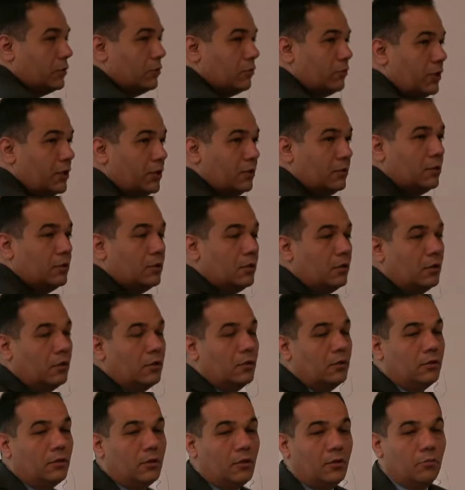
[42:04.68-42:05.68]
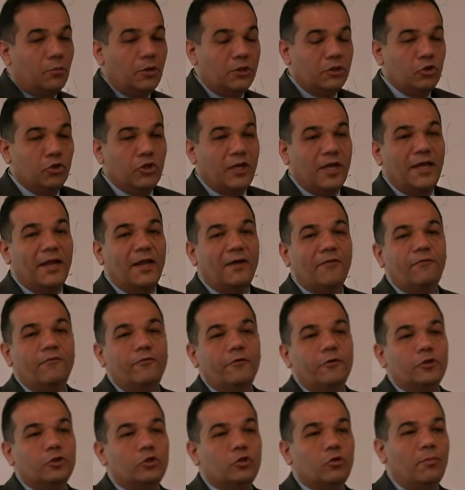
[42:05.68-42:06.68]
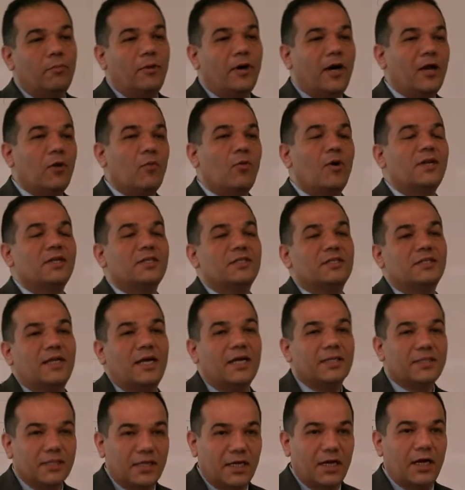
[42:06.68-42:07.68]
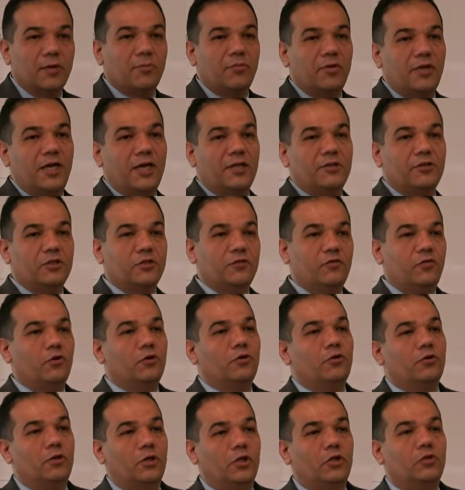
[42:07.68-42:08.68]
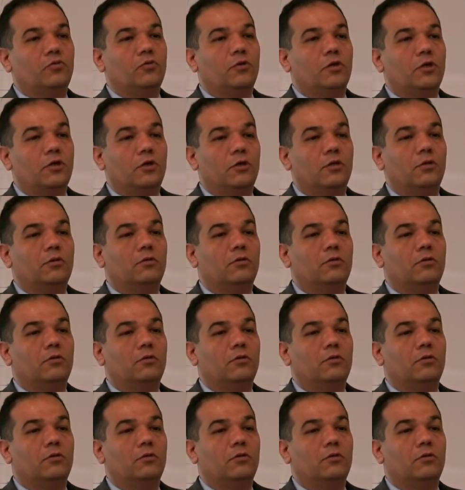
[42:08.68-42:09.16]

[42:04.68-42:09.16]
Right? But you can afford to buy one static IP address for your network,